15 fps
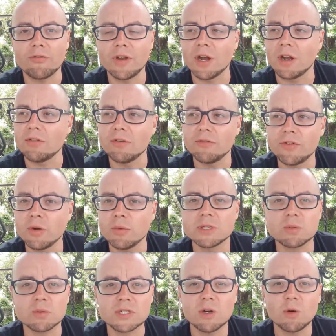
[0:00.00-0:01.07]
You know, the
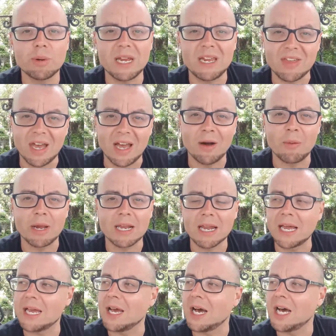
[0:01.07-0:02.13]
viewers will still be there a week
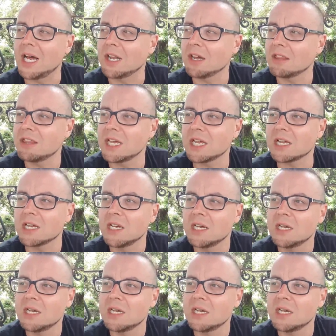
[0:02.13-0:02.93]
later, and I think